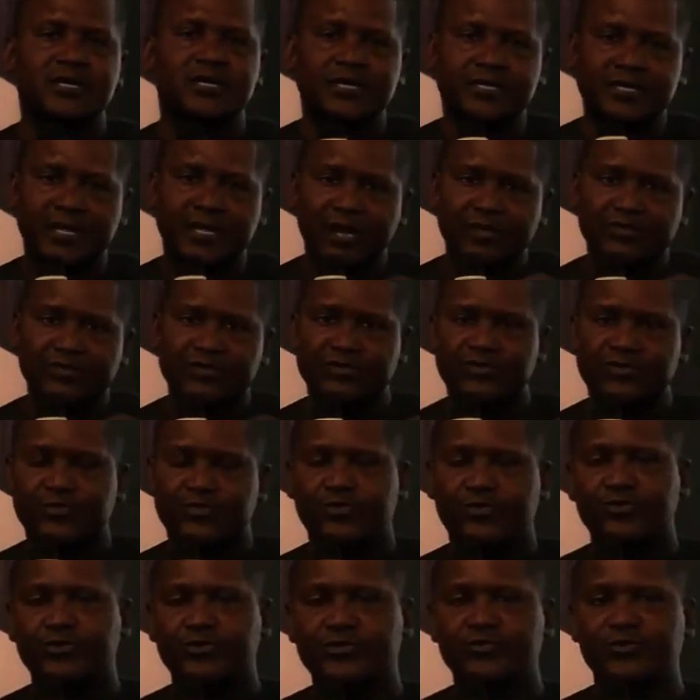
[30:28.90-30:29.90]
take it out of the
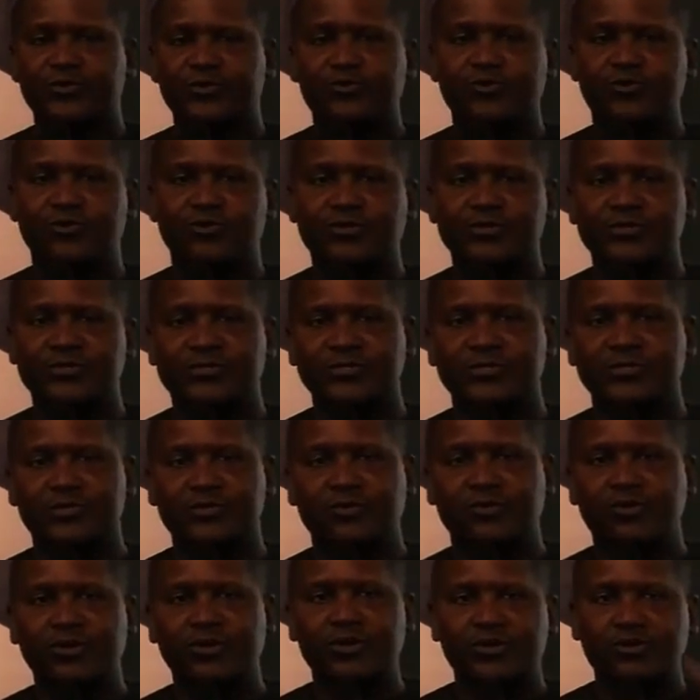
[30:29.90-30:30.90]
port because
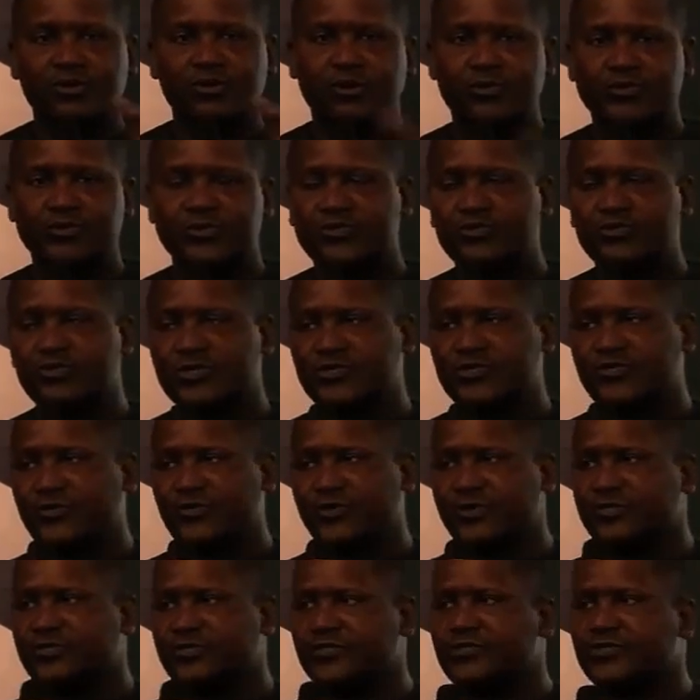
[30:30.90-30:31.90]
the only option was
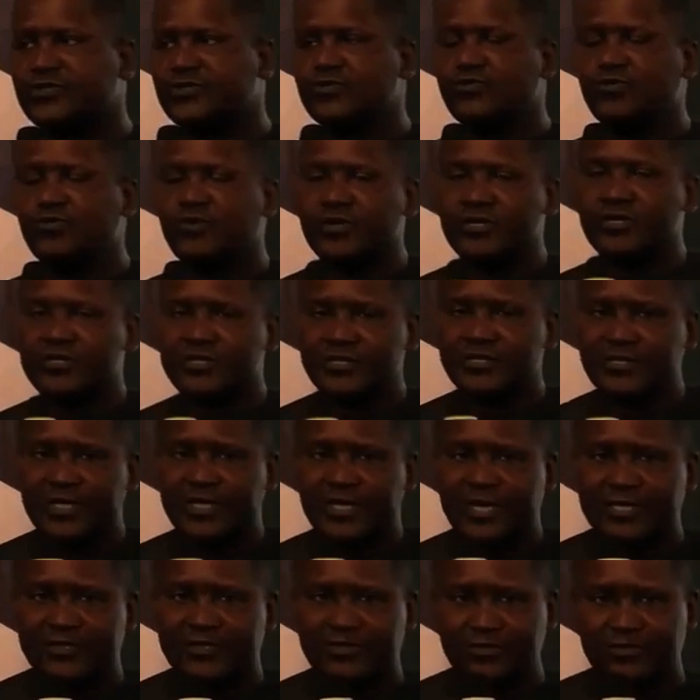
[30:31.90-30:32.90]
for us to demolish the
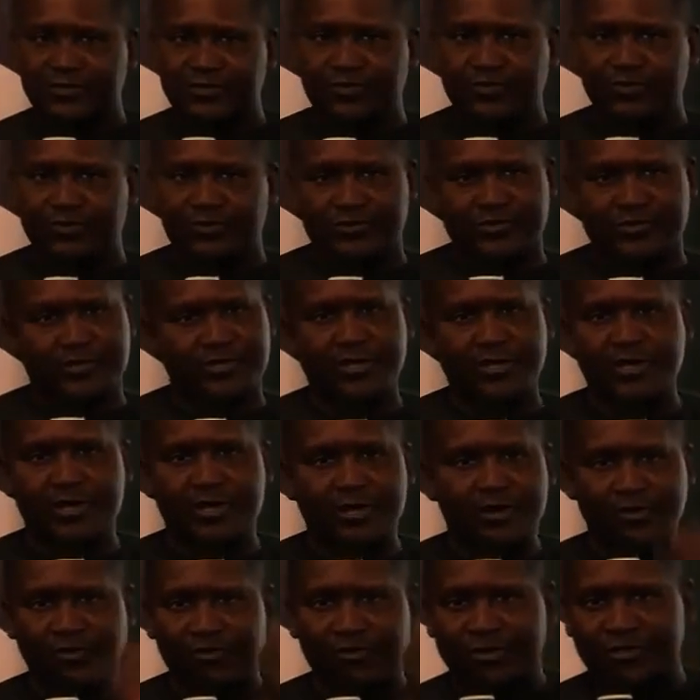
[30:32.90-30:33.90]
gate of the port,
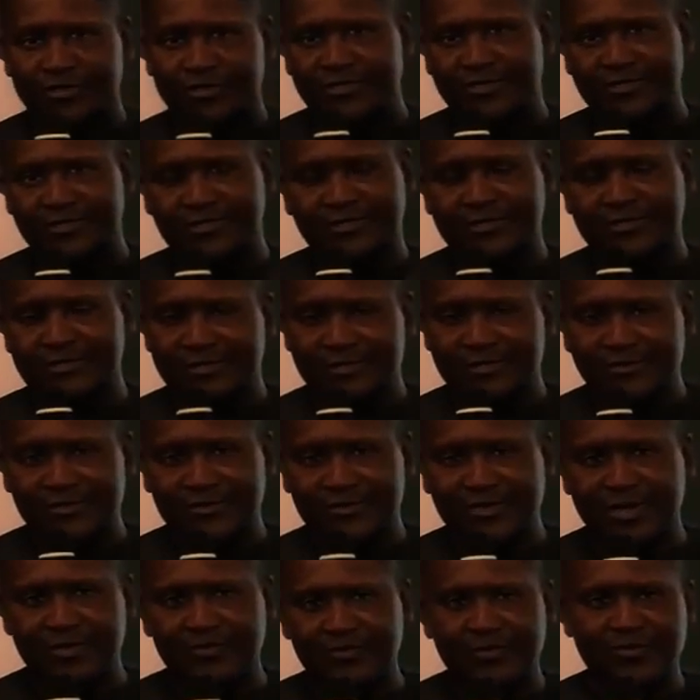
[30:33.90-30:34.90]
which
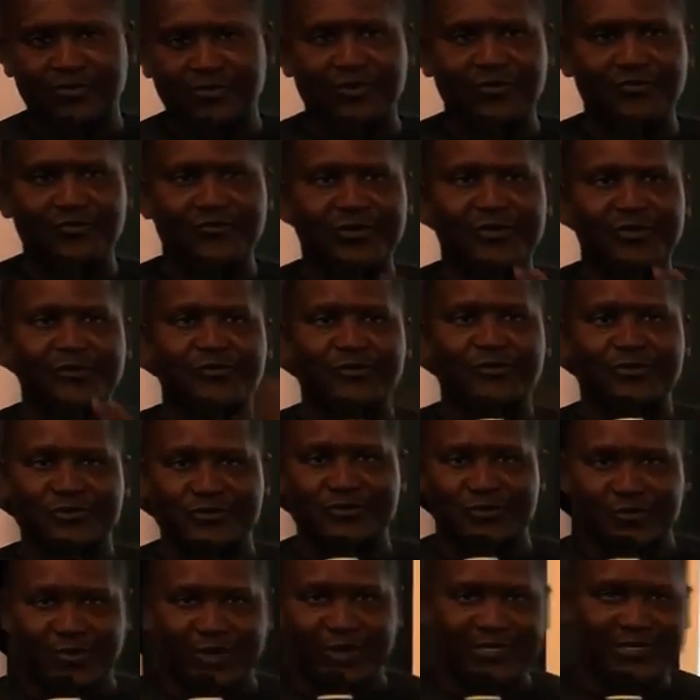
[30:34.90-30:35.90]
would have become very
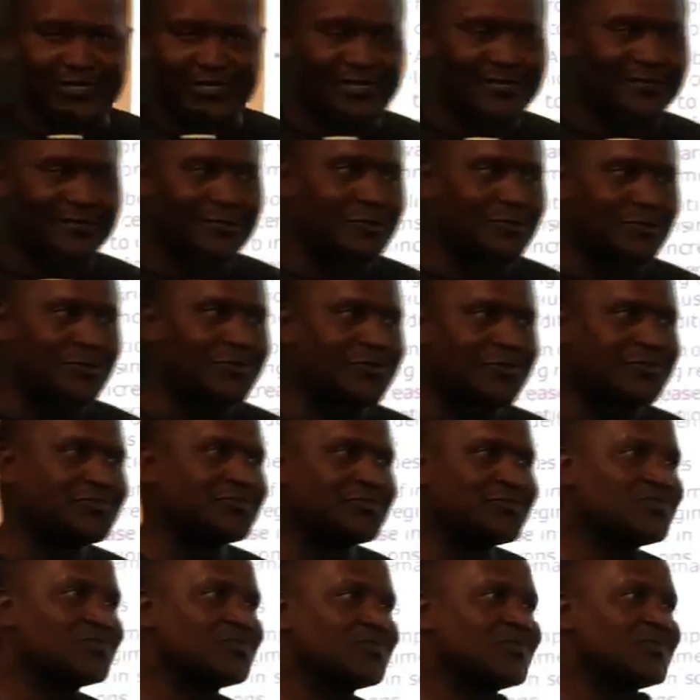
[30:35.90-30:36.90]
controversial.
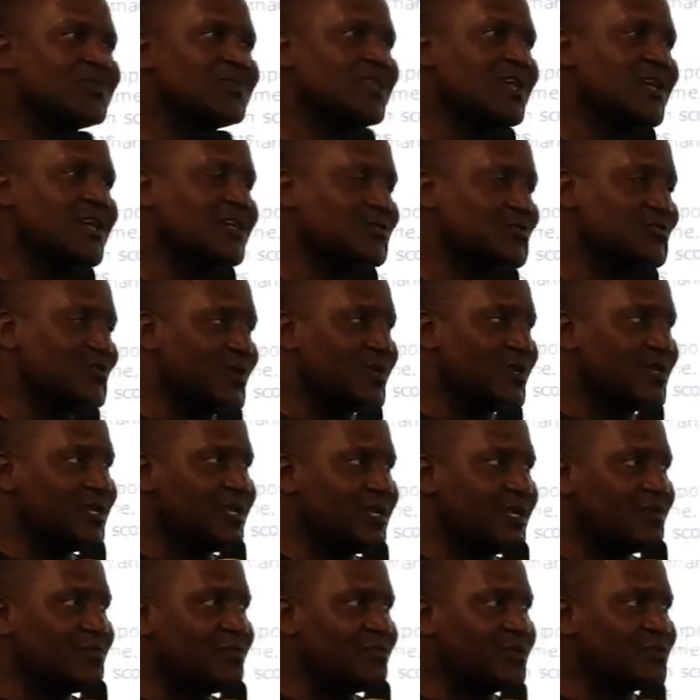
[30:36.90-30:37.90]
That's one.
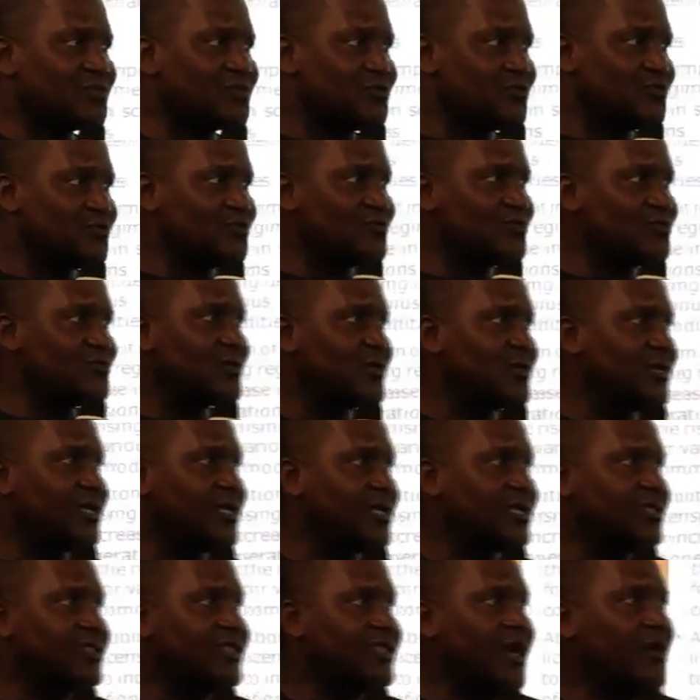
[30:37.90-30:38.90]
Number two,
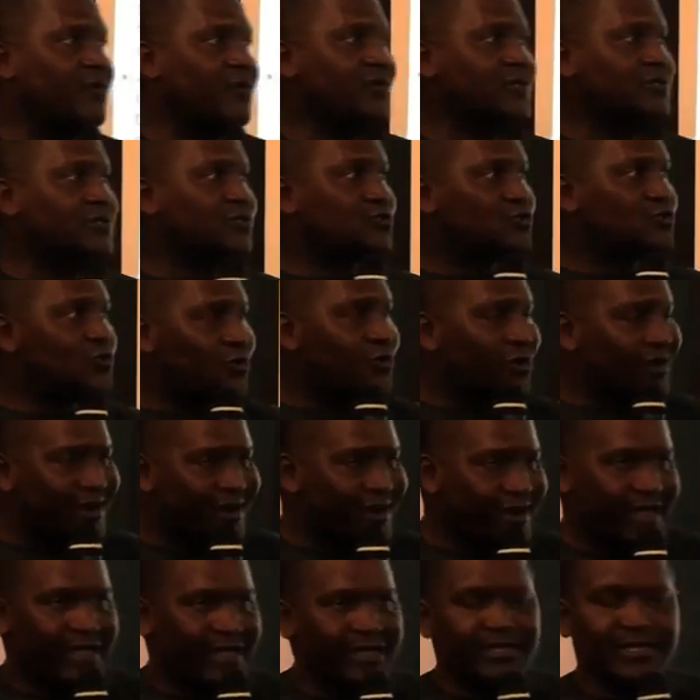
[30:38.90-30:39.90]
there was no
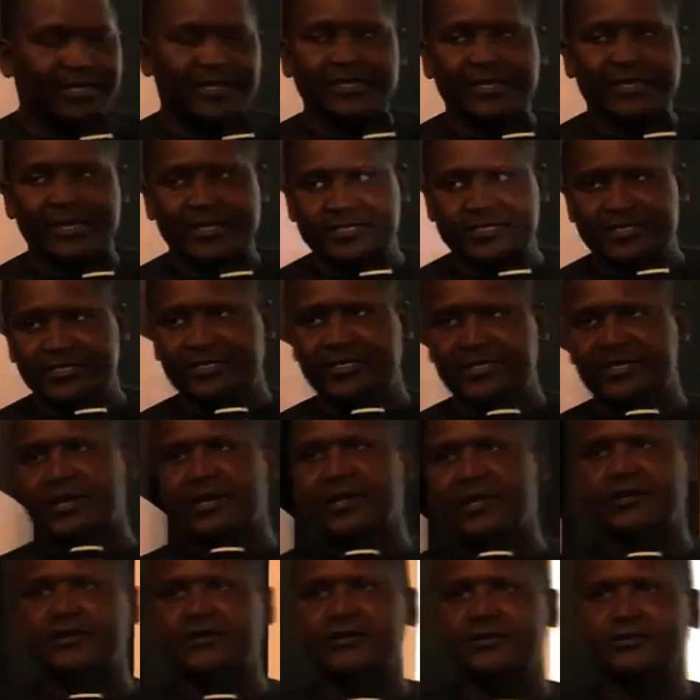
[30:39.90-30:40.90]
crane in
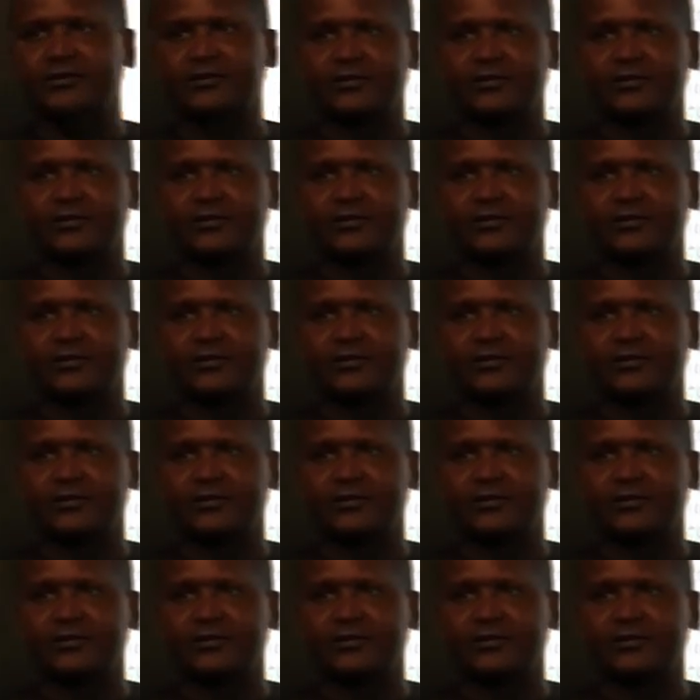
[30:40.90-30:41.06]
Nigeria